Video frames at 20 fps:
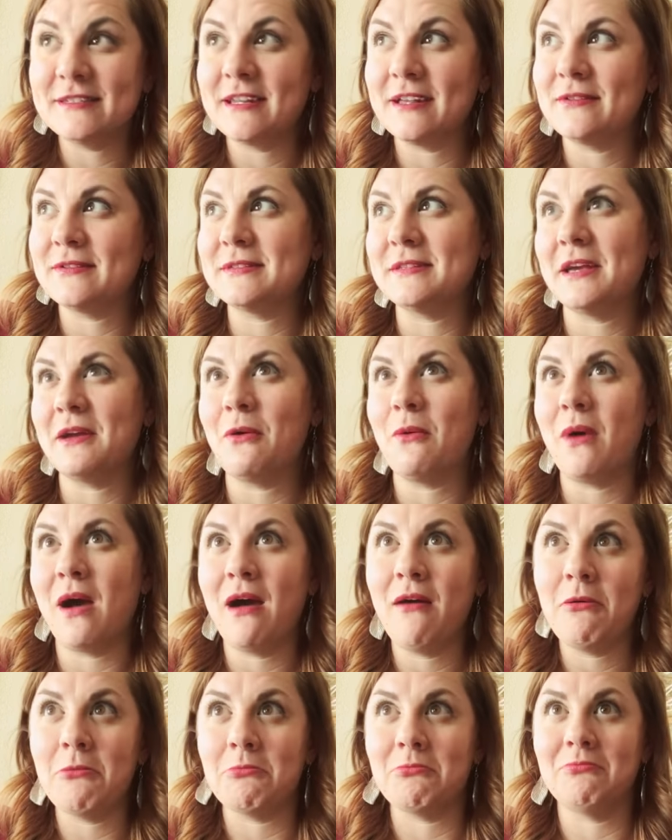And I was like,
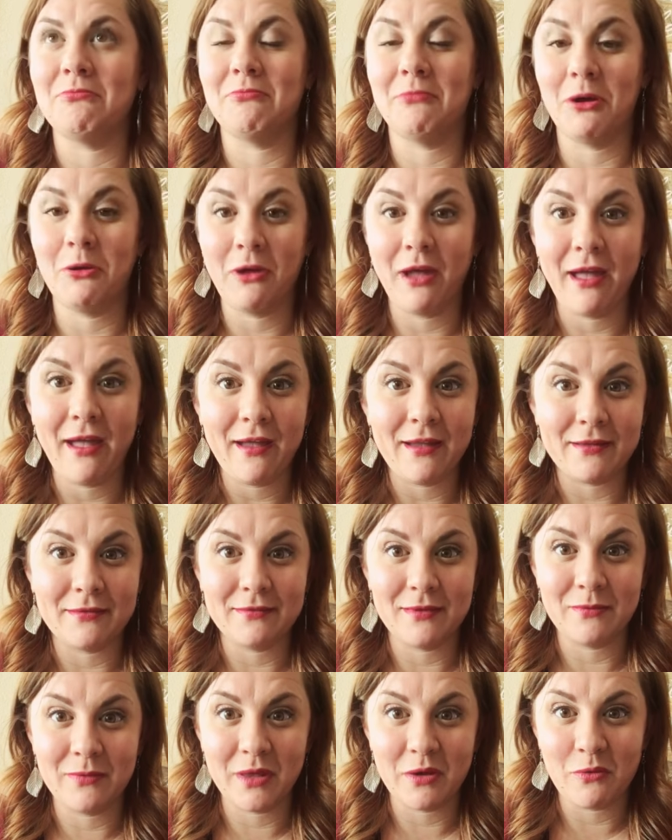"Wow, okay."
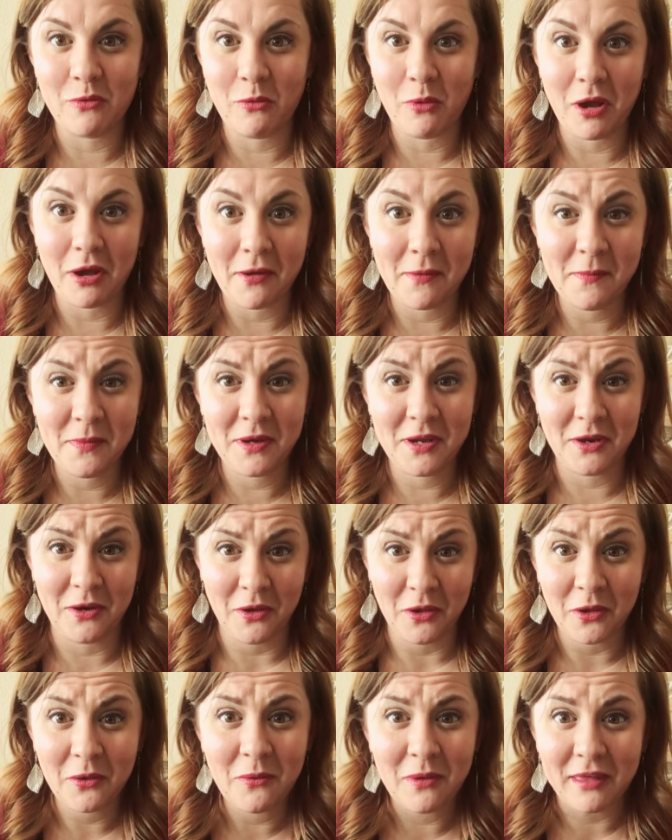I'm like, "Well, what company are
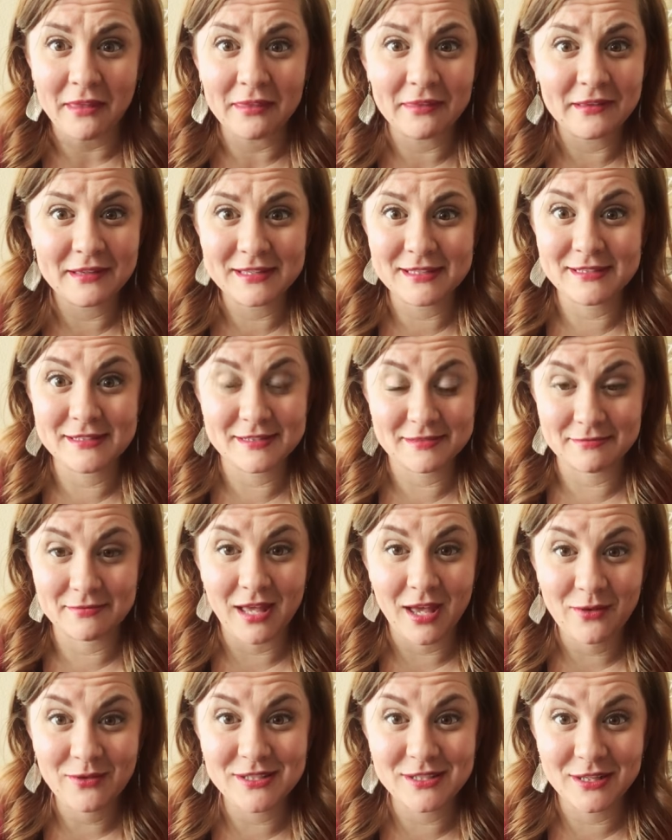you with? Because
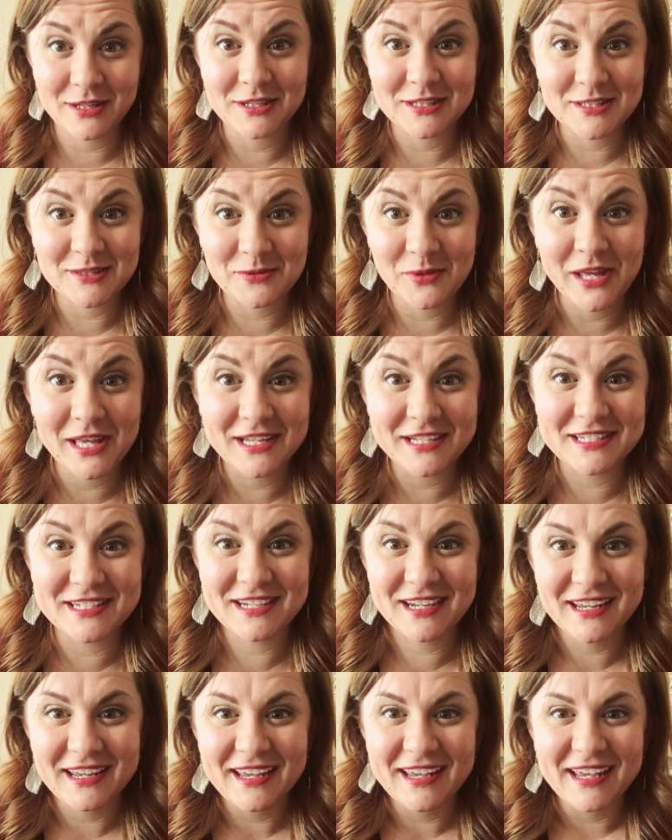I was going to switch."